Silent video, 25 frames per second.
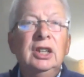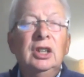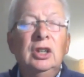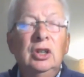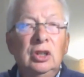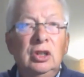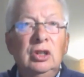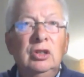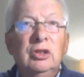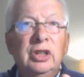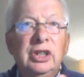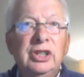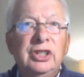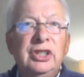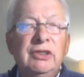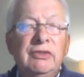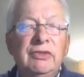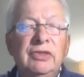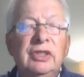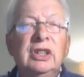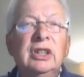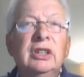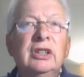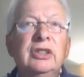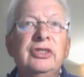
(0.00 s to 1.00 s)
or look as if
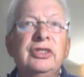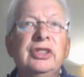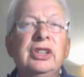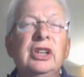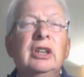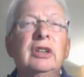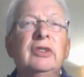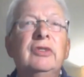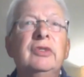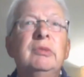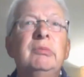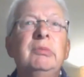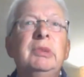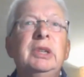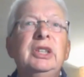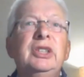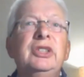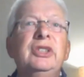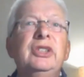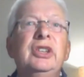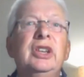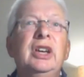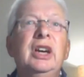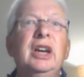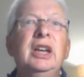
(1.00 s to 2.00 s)
they're going to sell off a bit
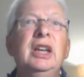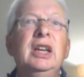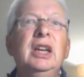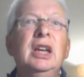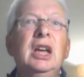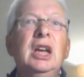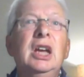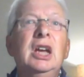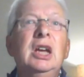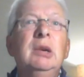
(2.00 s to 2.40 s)
today.